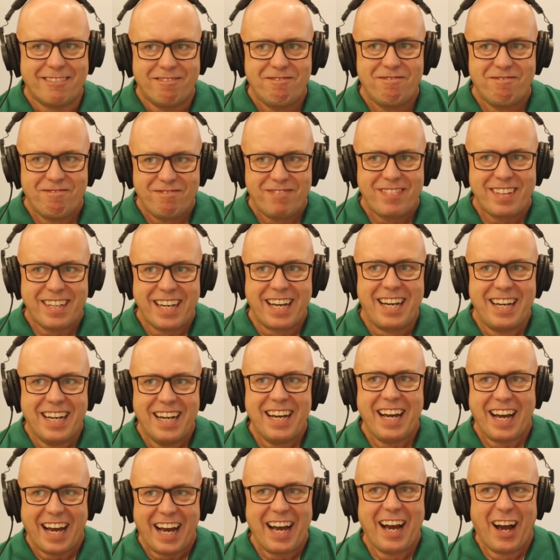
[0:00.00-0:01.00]
Yeah, yeah,
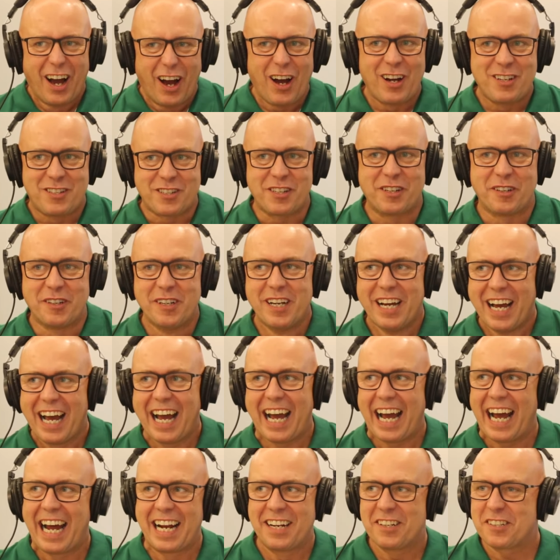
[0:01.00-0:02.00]
sure. Okay. I do.
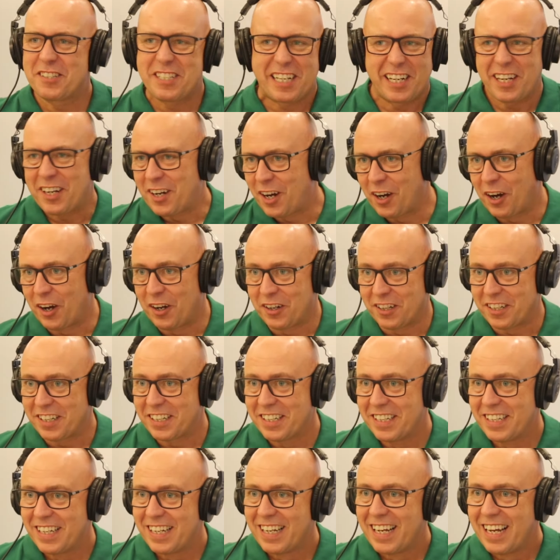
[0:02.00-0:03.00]
Yeah. And I say I can't.
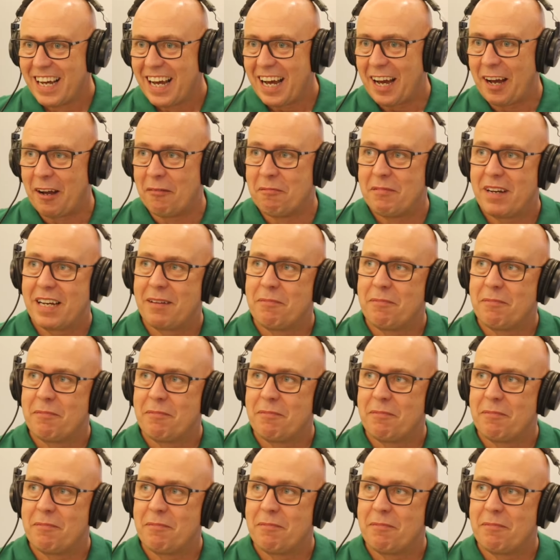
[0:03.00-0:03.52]
Yeah, okay.